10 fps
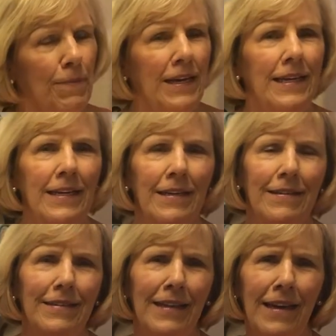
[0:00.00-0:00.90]
pink,
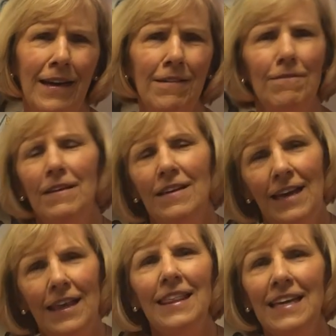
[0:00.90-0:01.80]
yeah,
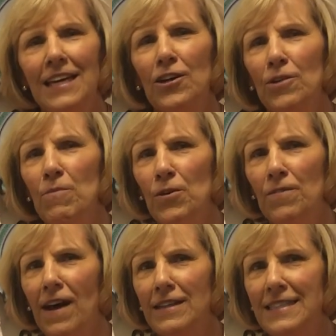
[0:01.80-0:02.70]
I think it could move
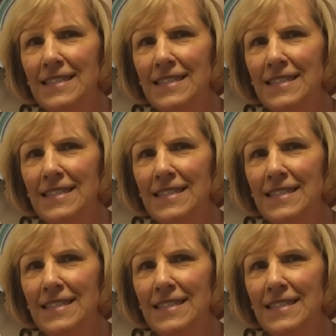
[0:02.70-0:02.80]
on to